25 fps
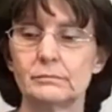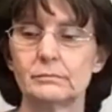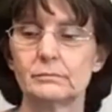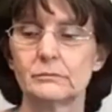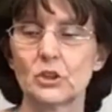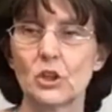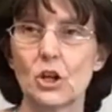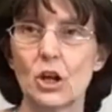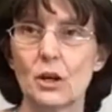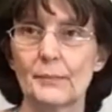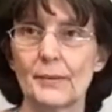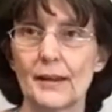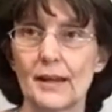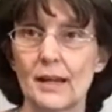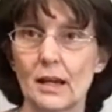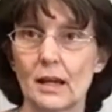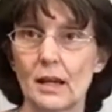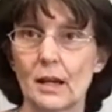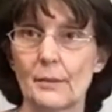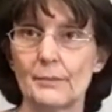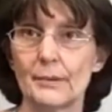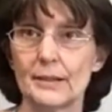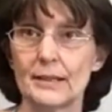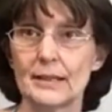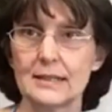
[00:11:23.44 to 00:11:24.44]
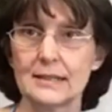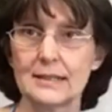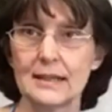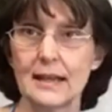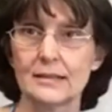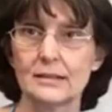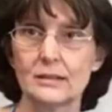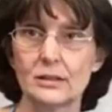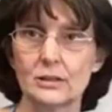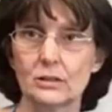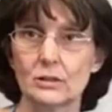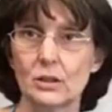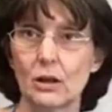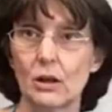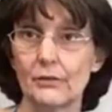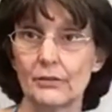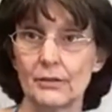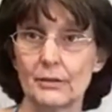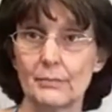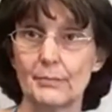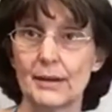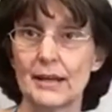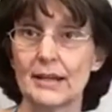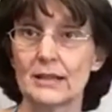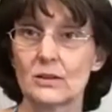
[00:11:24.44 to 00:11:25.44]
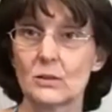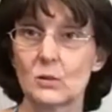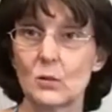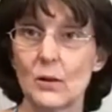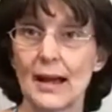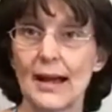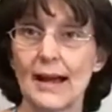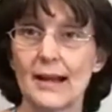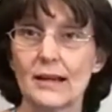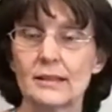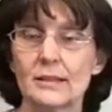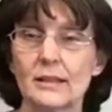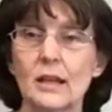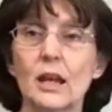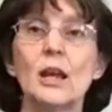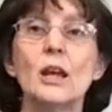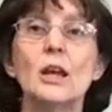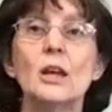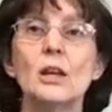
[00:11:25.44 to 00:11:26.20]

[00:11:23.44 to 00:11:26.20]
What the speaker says: chalk paint companies has a solvent based wax,